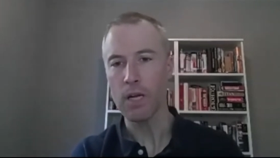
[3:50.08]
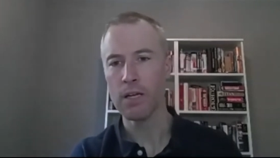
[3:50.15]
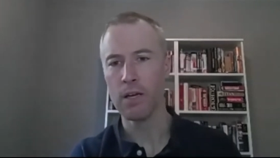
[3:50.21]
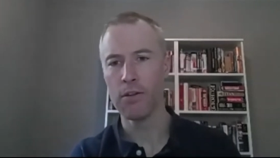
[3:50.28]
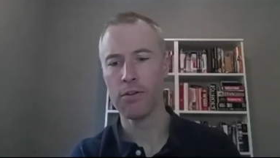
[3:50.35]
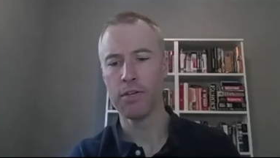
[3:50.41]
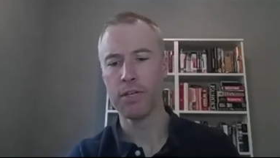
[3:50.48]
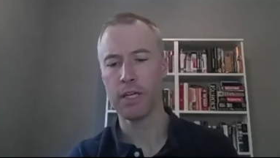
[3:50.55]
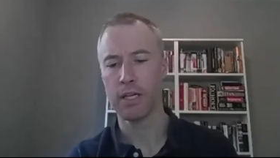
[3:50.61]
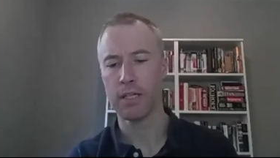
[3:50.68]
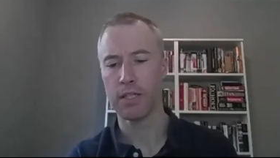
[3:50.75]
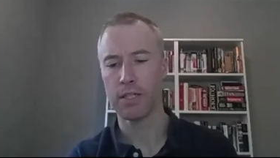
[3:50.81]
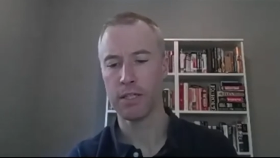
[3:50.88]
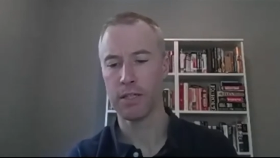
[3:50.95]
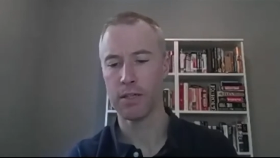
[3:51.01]
Another thing to
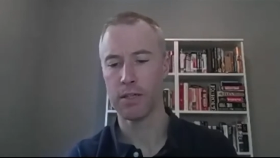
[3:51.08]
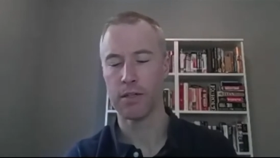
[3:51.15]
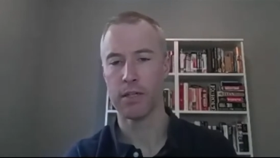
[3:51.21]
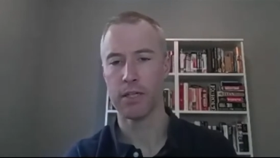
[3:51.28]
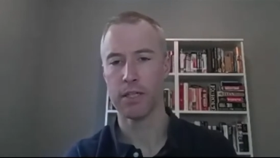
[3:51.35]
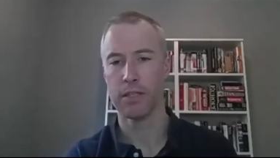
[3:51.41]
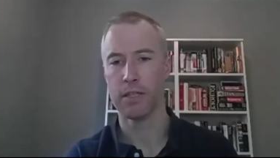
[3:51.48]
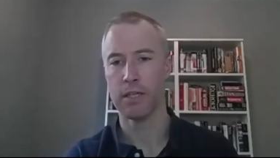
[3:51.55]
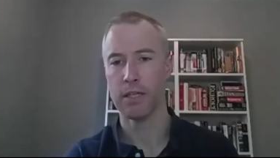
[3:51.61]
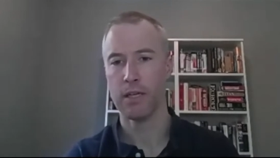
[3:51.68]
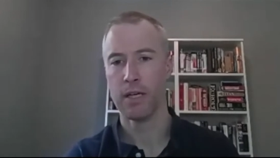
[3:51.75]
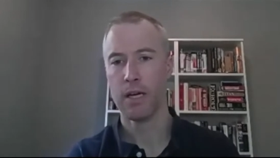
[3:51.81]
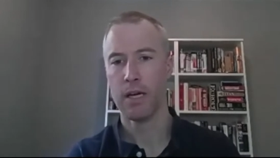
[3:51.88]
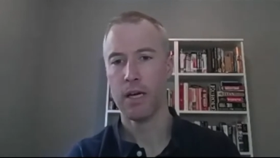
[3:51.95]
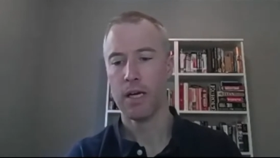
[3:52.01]
consider is that
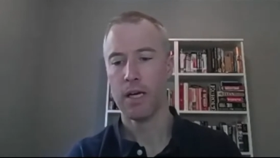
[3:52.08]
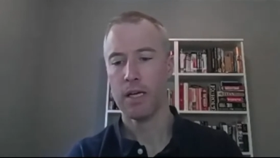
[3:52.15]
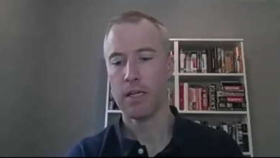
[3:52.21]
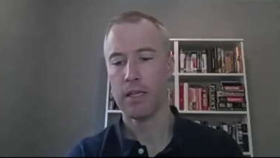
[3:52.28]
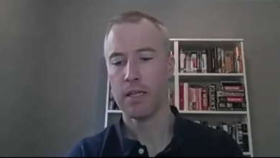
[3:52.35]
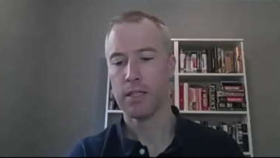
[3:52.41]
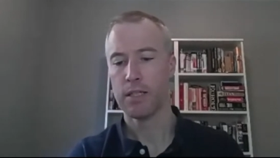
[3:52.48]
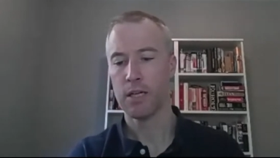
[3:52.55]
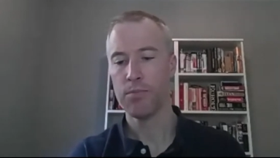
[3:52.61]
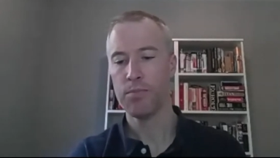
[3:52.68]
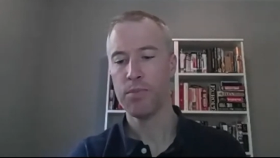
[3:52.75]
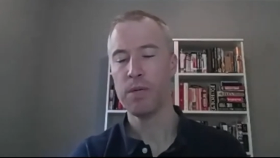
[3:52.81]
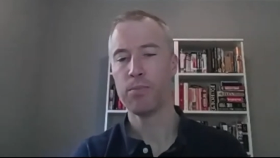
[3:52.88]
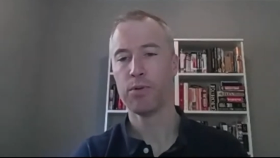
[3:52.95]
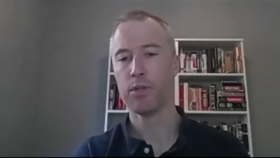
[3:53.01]
some
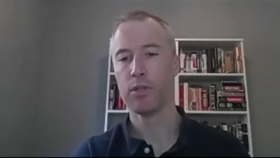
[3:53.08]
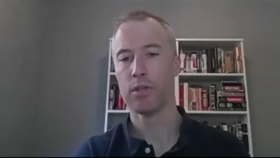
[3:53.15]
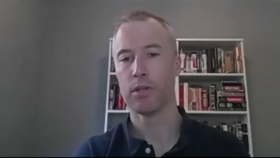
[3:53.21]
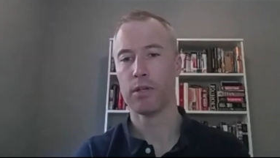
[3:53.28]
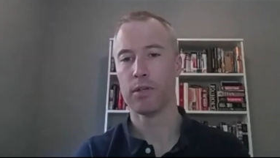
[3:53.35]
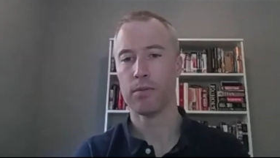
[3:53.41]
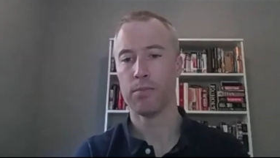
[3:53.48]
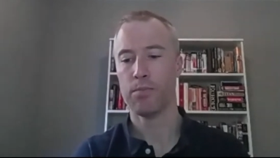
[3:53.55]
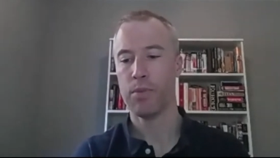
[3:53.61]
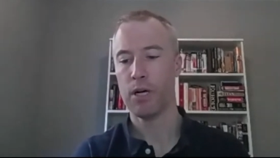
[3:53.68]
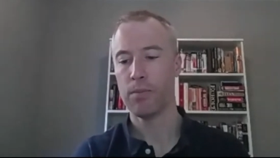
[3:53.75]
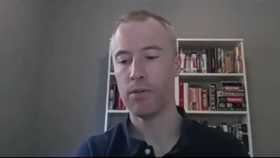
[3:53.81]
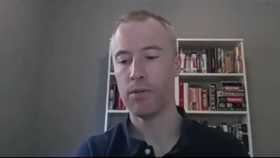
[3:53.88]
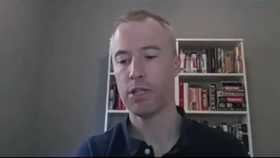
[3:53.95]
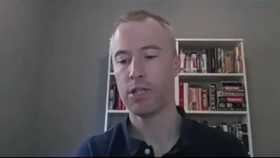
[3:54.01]
people are
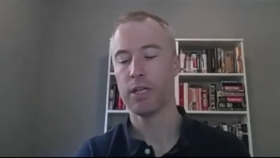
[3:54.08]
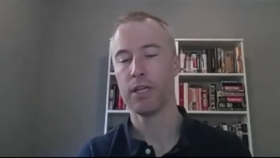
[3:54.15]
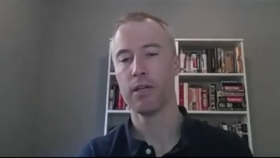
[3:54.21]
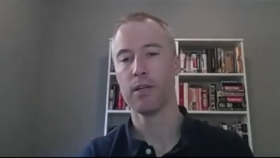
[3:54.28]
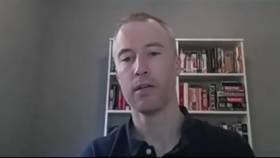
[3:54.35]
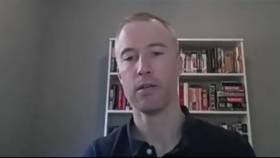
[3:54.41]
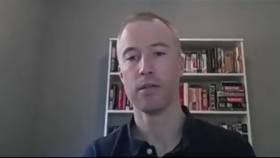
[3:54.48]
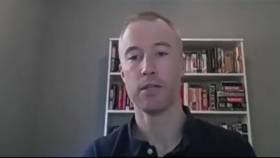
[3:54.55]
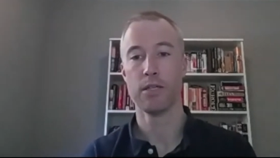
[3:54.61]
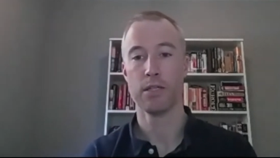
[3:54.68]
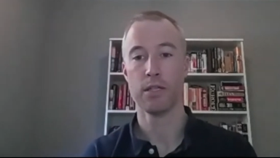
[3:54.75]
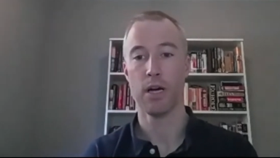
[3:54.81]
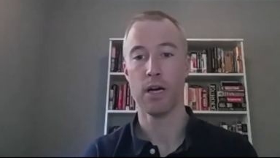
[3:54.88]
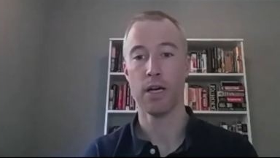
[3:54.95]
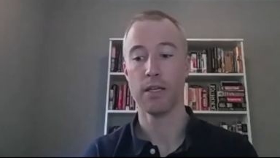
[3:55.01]
publishing
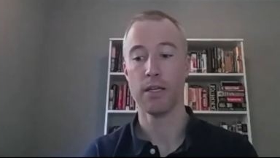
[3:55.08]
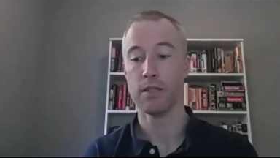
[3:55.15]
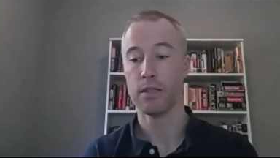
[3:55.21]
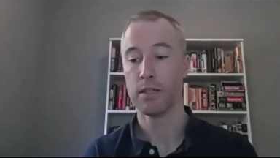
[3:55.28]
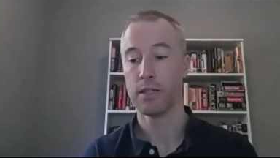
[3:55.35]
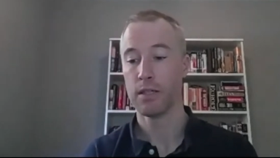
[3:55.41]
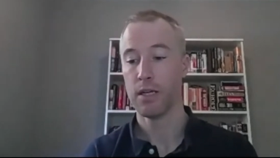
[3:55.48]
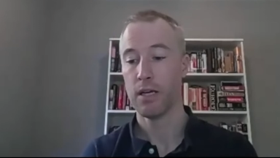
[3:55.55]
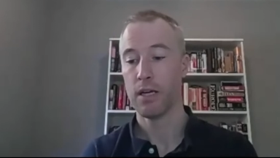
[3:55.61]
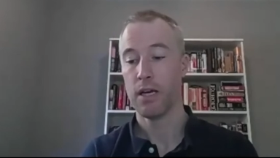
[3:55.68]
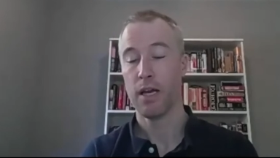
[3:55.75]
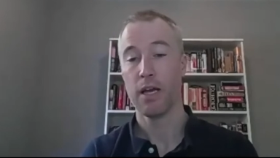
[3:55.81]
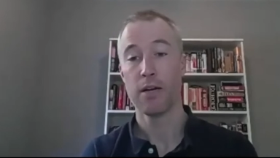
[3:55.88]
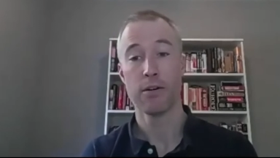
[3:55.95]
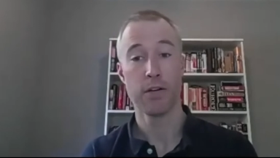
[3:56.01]
designs
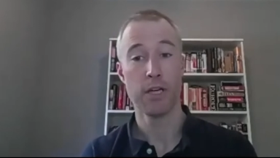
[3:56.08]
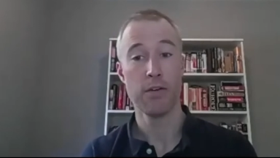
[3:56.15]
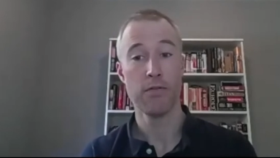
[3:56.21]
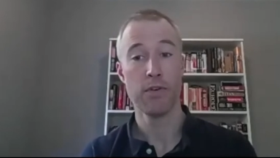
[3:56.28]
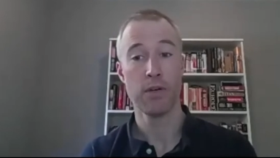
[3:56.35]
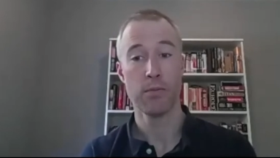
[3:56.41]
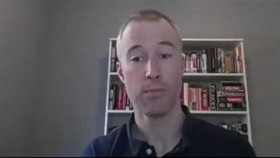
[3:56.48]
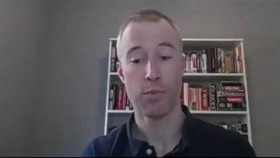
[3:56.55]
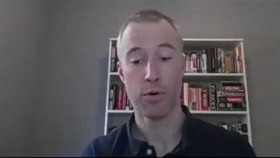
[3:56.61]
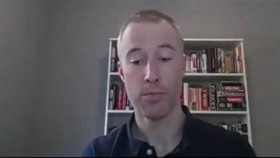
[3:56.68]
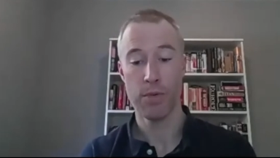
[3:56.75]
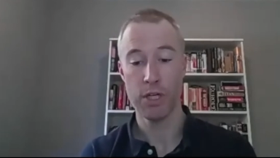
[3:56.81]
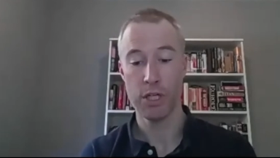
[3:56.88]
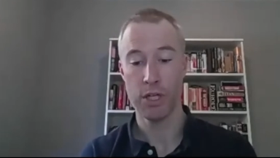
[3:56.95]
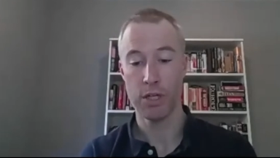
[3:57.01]
and are giving
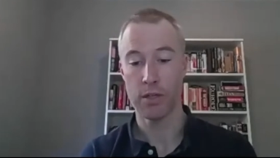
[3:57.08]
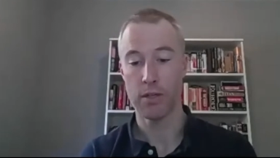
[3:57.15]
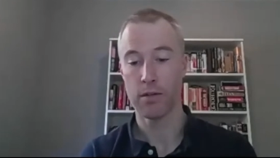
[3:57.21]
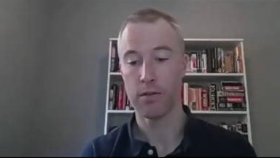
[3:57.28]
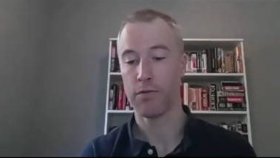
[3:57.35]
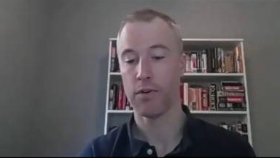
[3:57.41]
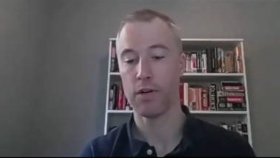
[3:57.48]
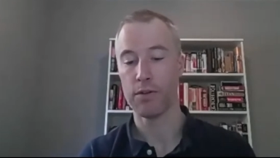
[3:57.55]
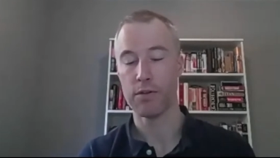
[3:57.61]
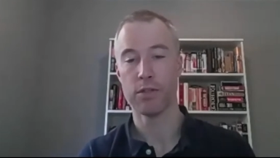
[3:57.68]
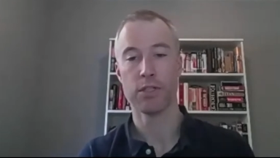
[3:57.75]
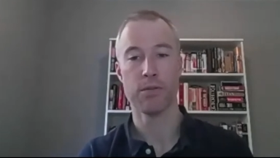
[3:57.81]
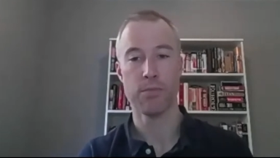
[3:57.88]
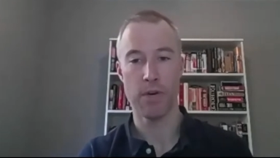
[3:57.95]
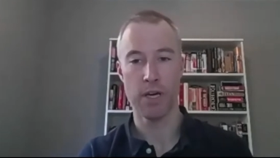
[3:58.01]
permission for
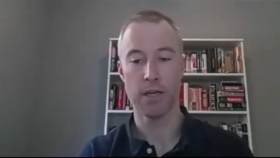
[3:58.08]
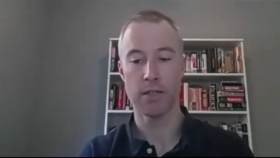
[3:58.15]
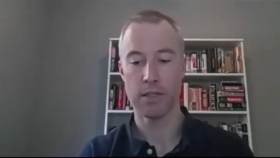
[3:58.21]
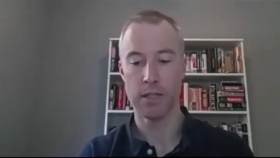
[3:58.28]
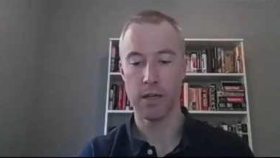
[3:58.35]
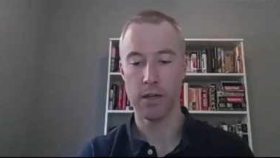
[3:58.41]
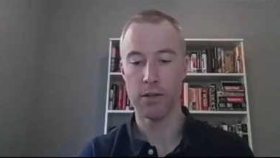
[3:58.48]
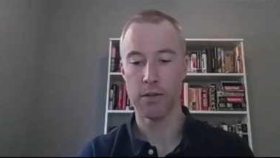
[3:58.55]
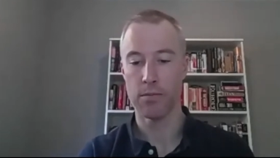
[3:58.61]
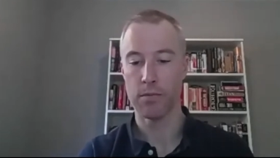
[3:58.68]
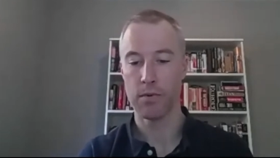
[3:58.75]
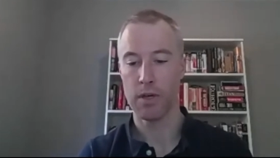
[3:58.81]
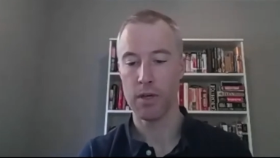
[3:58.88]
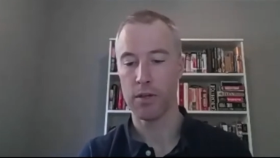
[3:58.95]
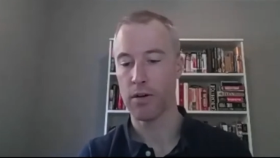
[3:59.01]
others to make and sell
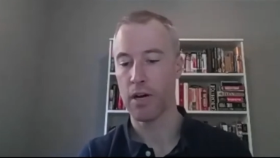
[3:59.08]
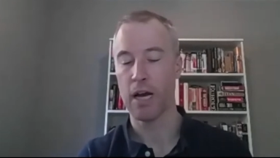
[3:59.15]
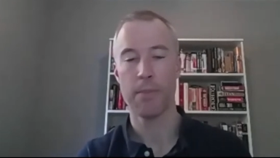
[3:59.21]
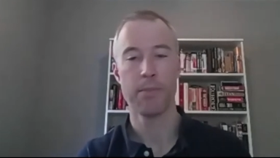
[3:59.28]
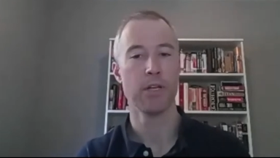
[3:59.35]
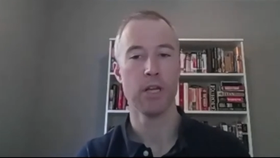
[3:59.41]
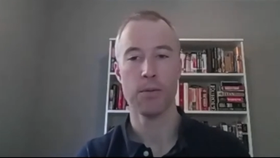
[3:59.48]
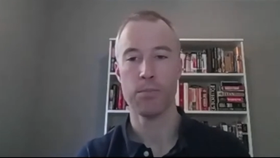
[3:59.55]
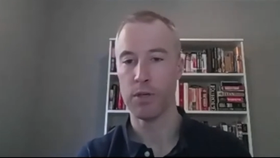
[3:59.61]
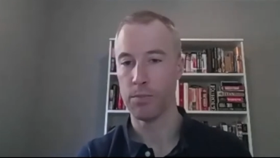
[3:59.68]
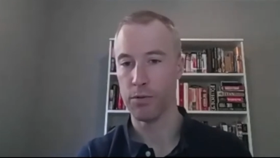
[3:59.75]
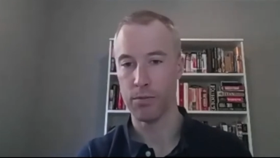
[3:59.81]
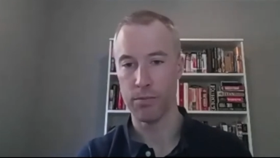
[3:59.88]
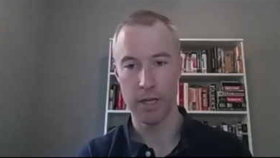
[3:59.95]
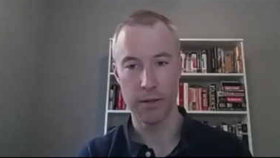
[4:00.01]
them. And they're happy to let
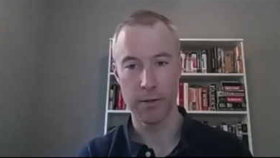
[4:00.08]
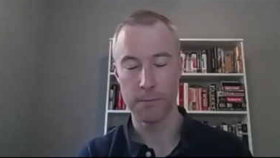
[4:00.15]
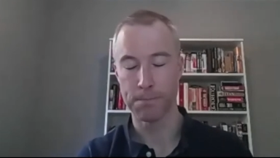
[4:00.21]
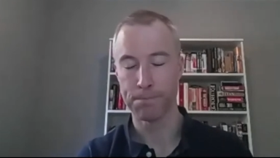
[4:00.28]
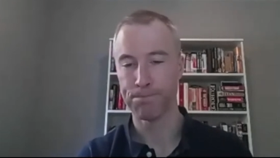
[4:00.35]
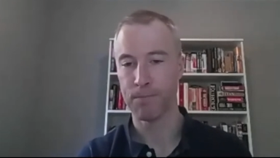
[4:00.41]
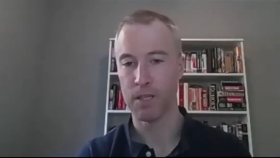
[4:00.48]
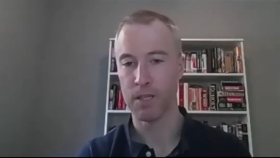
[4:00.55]
people make them